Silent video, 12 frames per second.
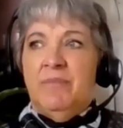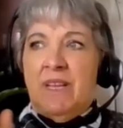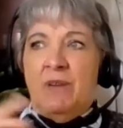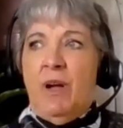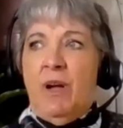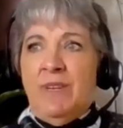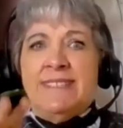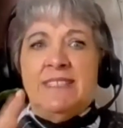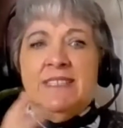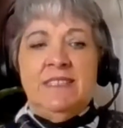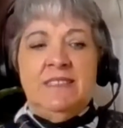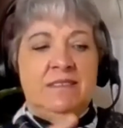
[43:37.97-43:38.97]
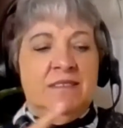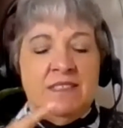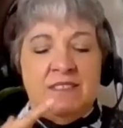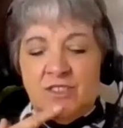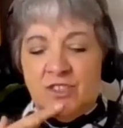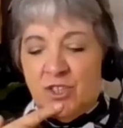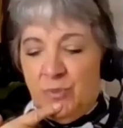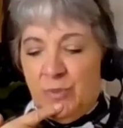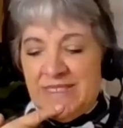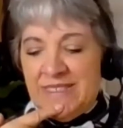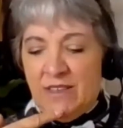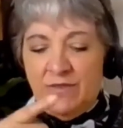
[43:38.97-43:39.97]
I recently did a show
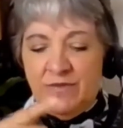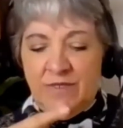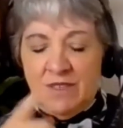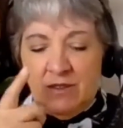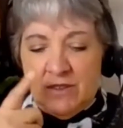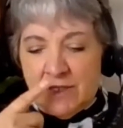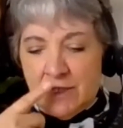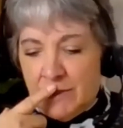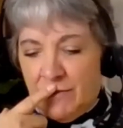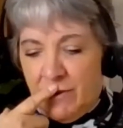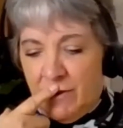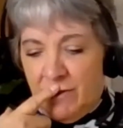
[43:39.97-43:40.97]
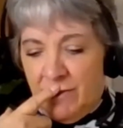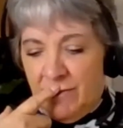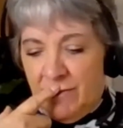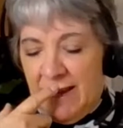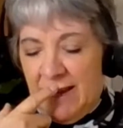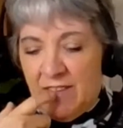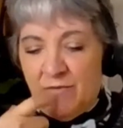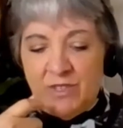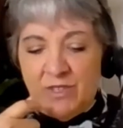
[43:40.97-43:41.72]
myself on Sara's View of Life,